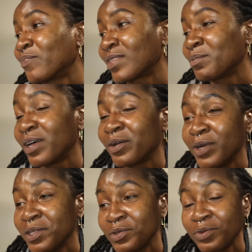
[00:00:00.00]
But I
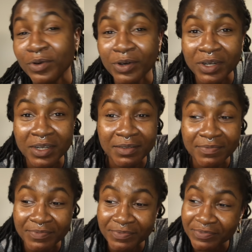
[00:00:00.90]
went to work.
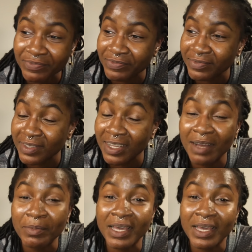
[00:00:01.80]
I'm